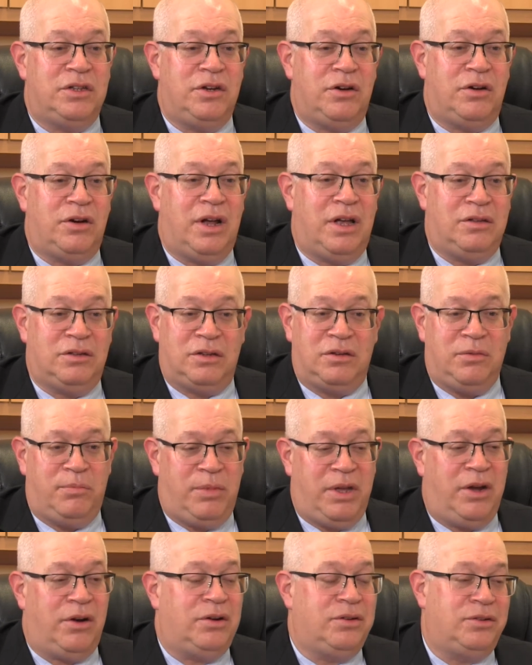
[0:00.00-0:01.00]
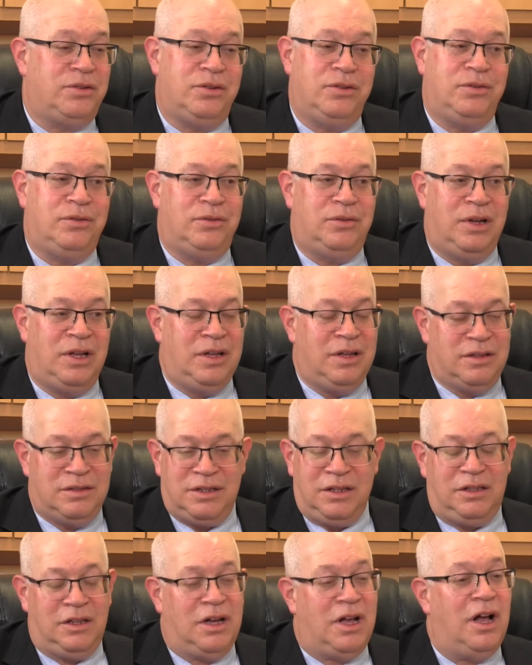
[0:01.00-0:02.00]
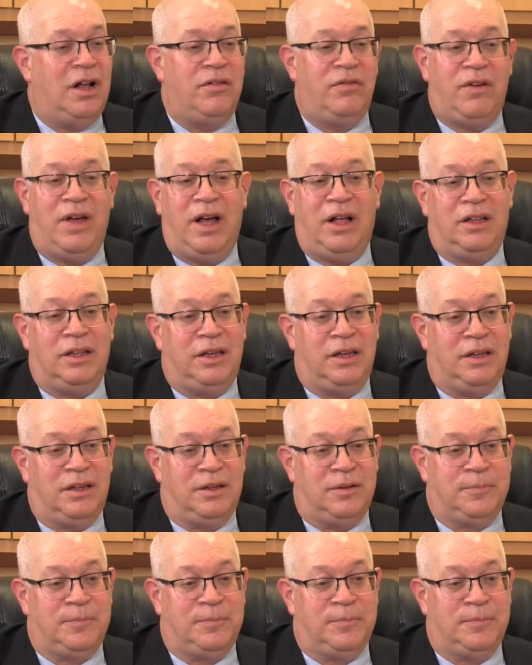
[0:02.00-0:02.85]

here as compared to Silicon Valley.